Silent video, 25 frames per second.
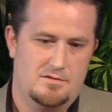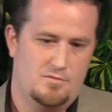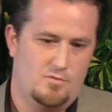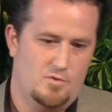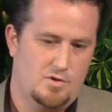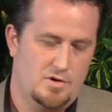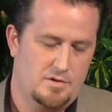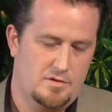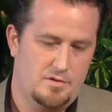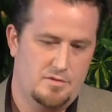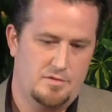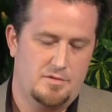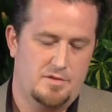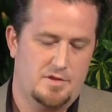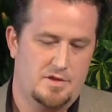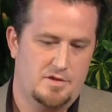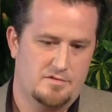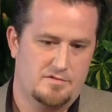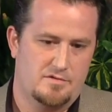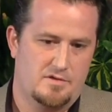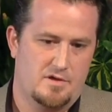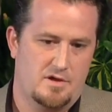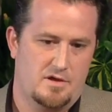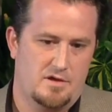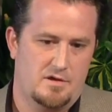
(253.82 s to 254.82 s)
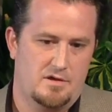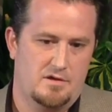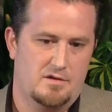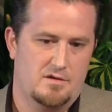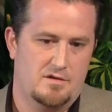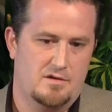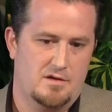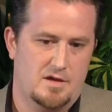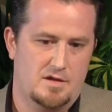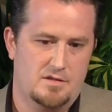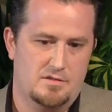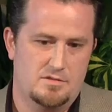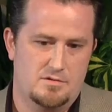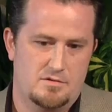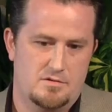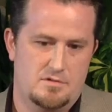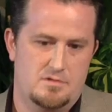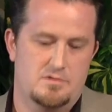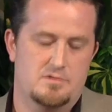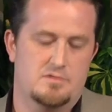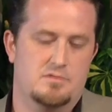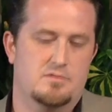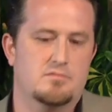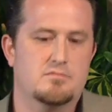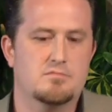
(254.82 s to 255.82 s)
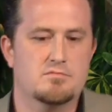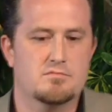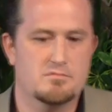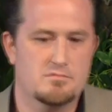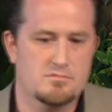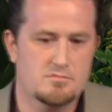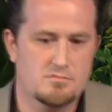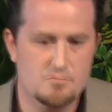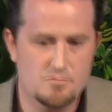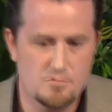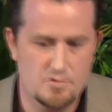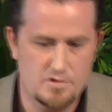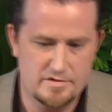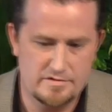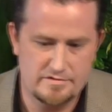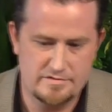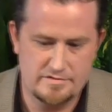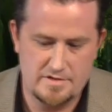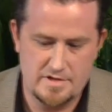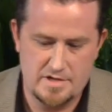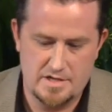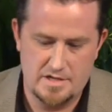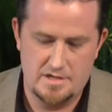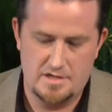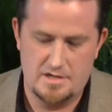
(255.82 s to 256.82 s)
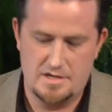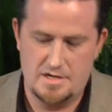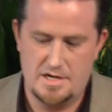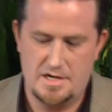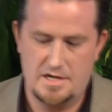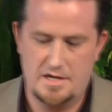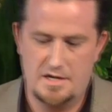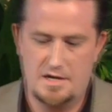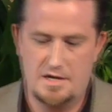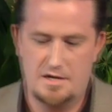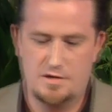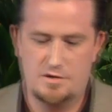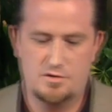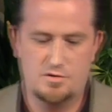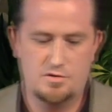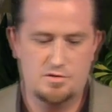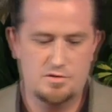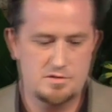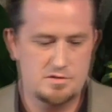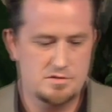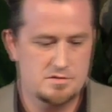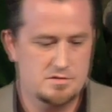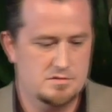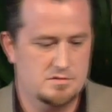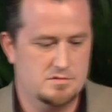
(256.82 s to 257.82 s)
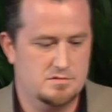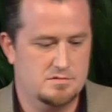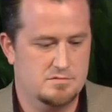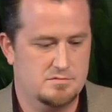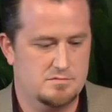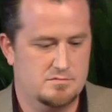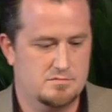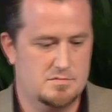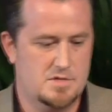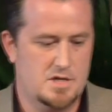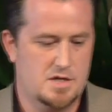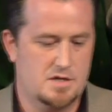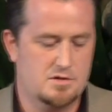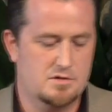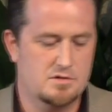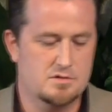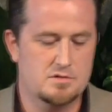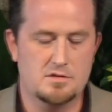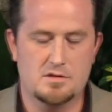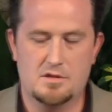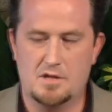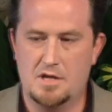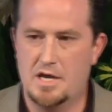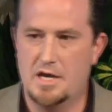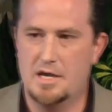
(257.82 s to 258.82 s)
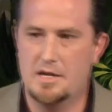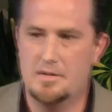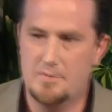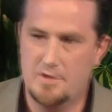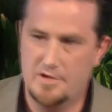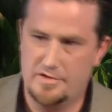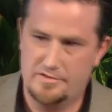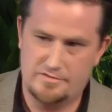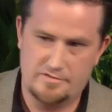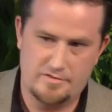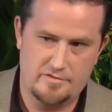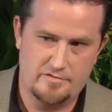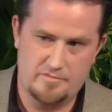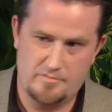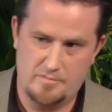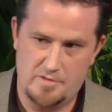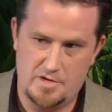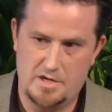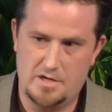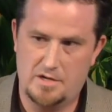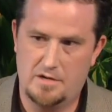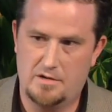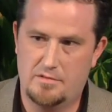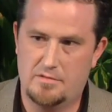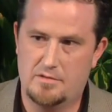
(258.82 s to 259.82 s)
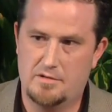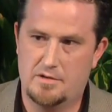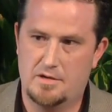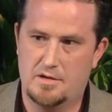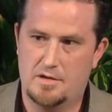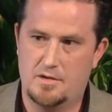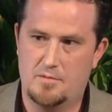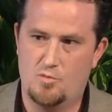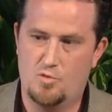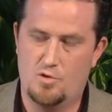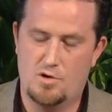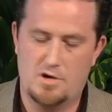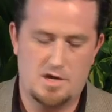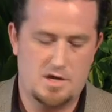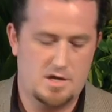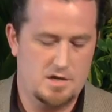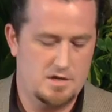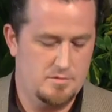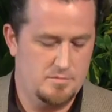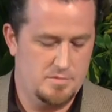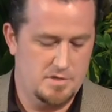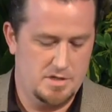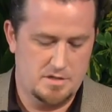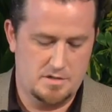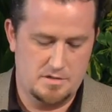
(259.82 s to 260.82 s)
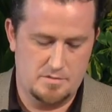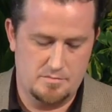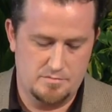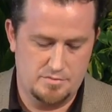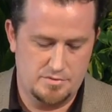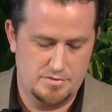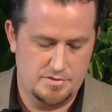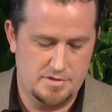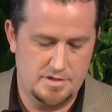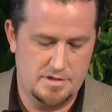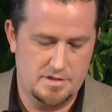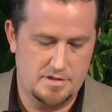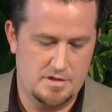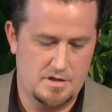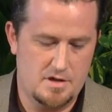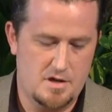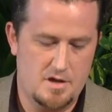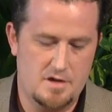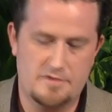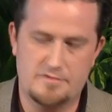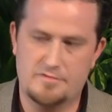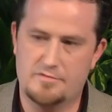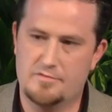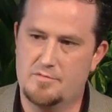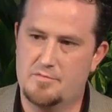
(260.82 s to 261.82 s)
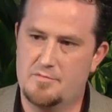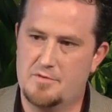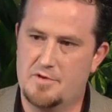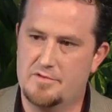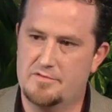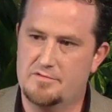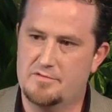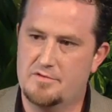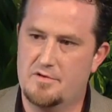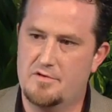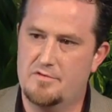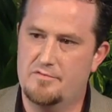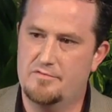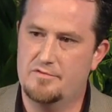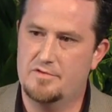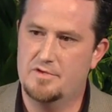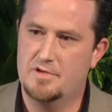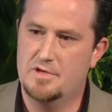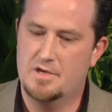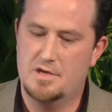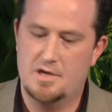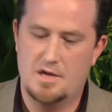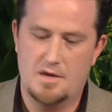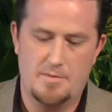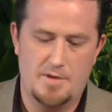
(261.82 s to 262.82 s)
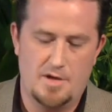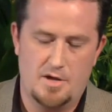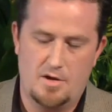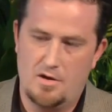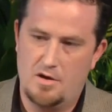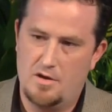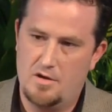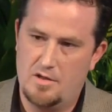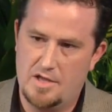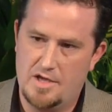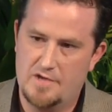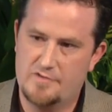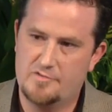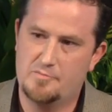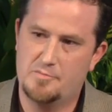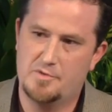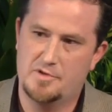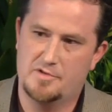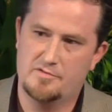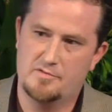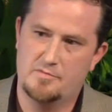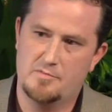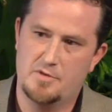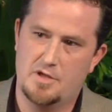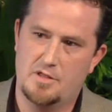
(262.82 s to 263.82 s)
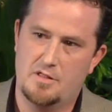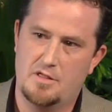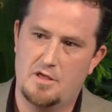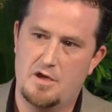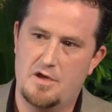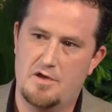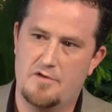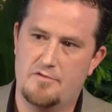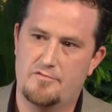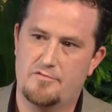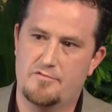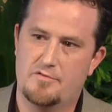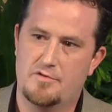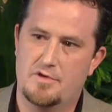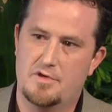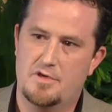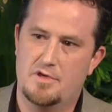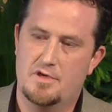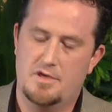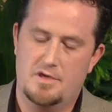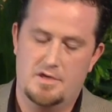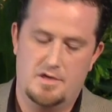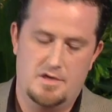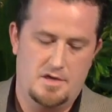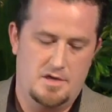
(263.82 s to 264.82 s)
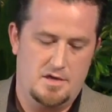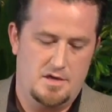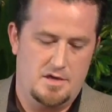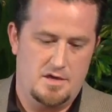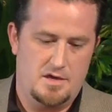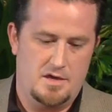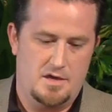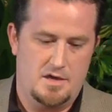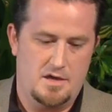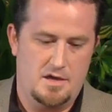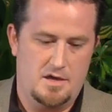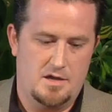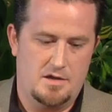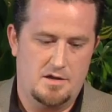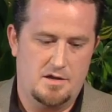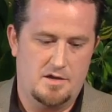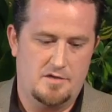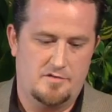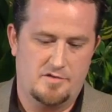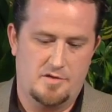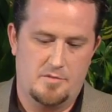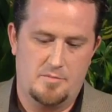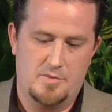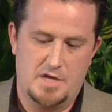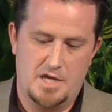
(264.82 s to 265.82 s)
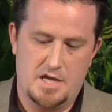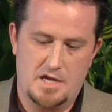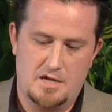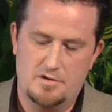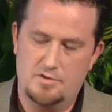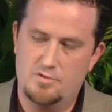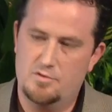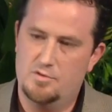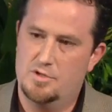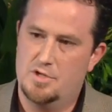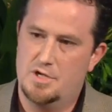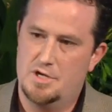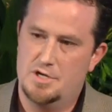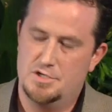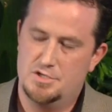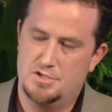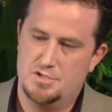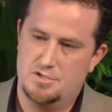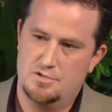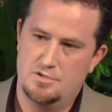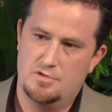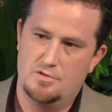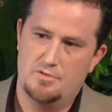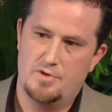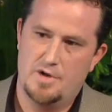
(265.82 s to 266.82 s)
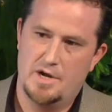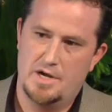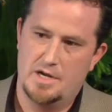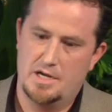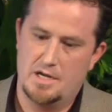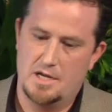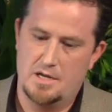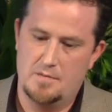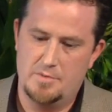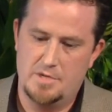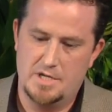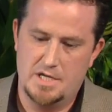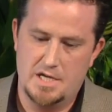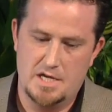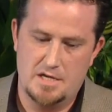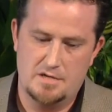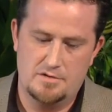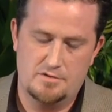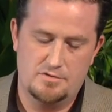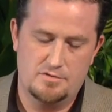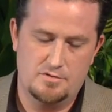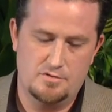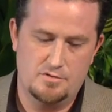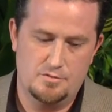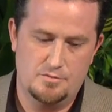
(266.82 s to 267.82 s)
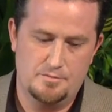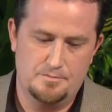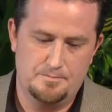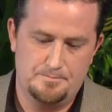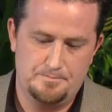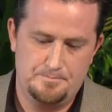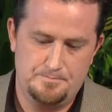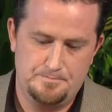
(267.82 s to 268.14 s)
One of the things I learned was that I couldn't lie to myself about anything anymore. I had to be completely honest with myself about all aspects of my life. And as I began to do a lot of journal writing, I began to